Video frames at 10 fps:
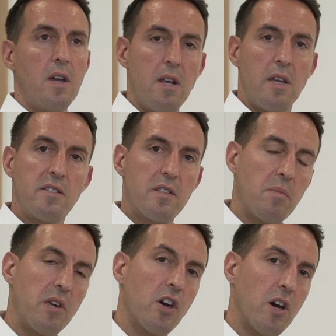it needs to
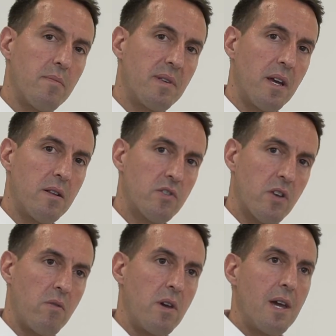be curbed in.
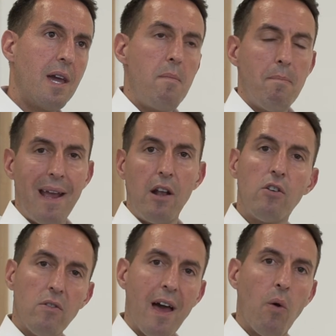So it may
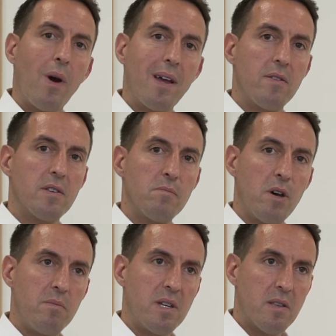look that way at this
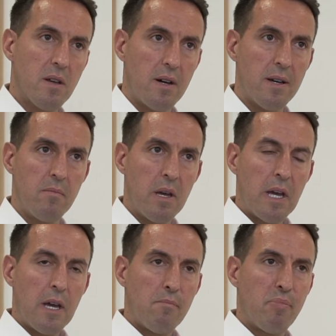moment in time,
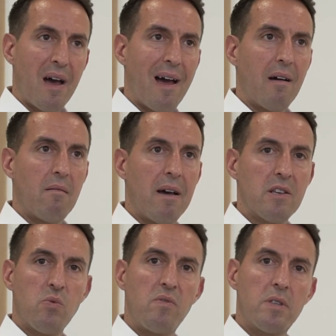but
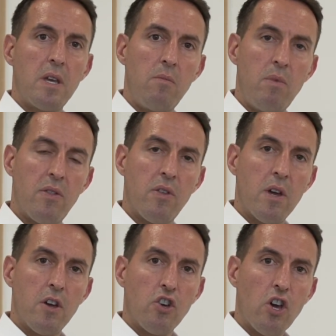as we've seen with
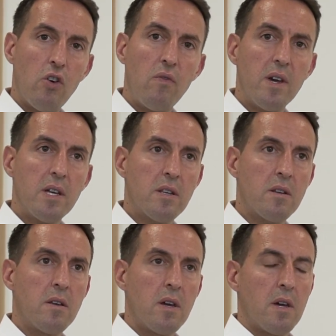COVID
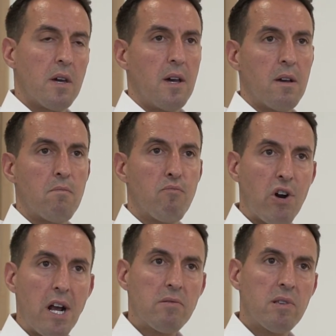and
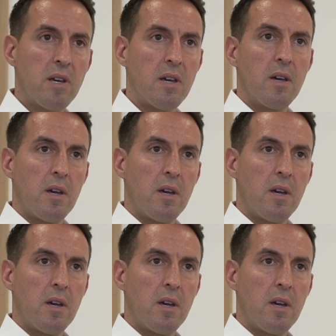Brexit,